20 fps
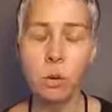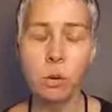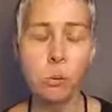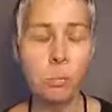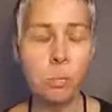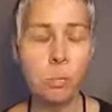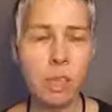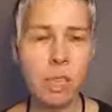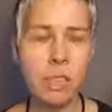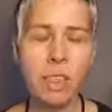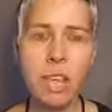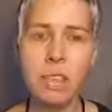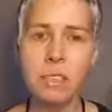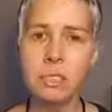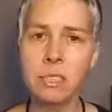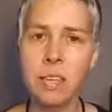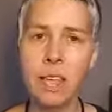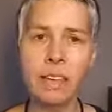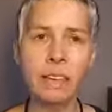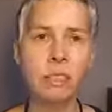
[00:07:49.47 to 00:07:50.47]
repeat
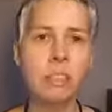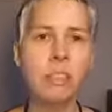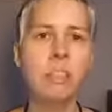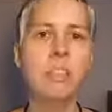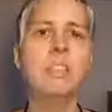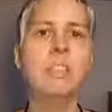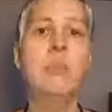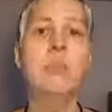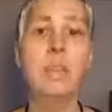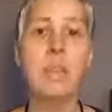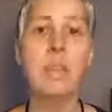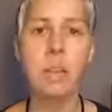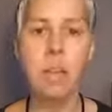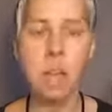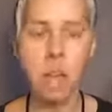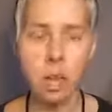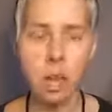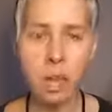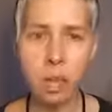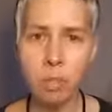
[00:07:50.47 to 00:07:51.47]
that cycle, and then you eat an
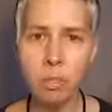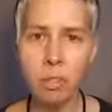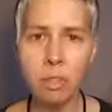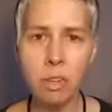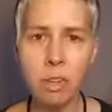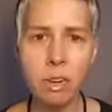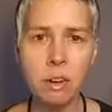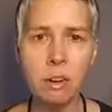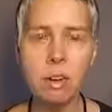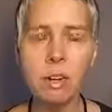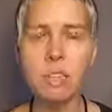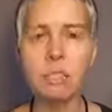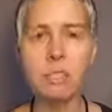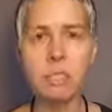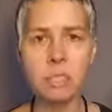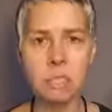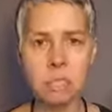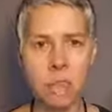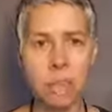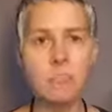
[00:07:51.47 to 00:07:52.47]
unhealthy dinner, and it
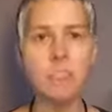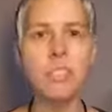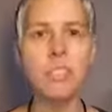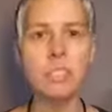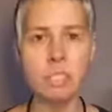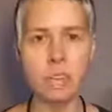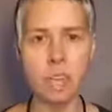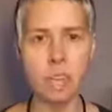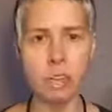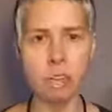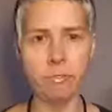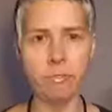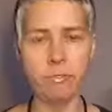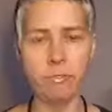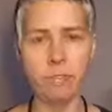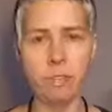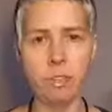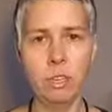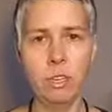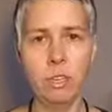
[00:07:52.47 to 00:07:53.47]
says enough is enough.